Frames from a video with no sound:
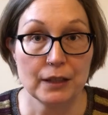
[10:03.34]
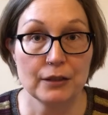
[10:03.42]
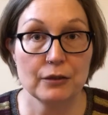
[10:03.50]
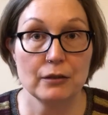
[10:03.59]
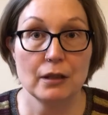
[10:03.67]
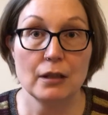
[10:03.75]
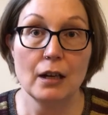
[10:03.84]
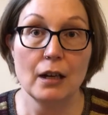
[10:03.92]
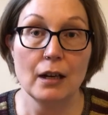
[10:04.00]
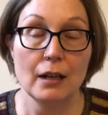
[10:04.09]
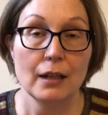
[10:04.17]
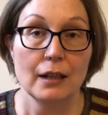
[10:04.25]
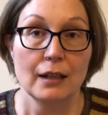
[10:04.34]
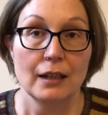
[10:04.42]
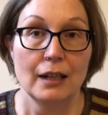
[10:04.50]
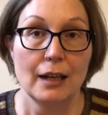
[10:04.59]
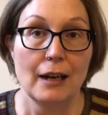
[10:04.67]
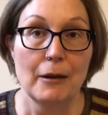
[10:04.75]
to the
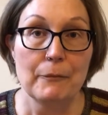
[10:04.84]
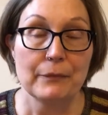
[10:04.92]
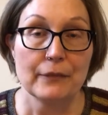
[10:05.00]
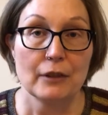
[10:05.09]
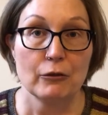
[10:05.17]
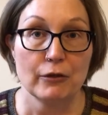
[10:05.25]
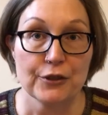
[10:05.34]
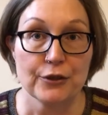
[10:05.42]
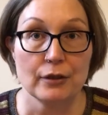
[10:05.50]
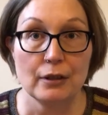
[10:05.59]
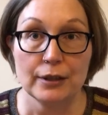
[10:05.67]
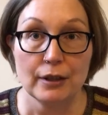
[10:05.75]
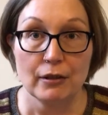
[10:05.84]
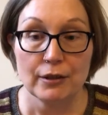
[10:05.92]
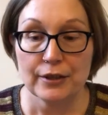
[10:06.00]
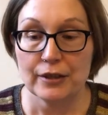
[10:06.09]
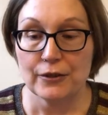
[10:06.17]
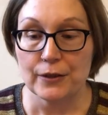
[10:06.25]
original yarn
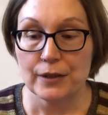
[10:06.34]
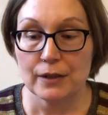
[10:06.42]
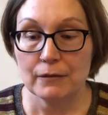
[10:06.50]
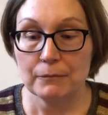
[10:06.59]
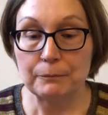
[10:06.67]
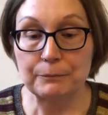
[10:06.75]
suggestion?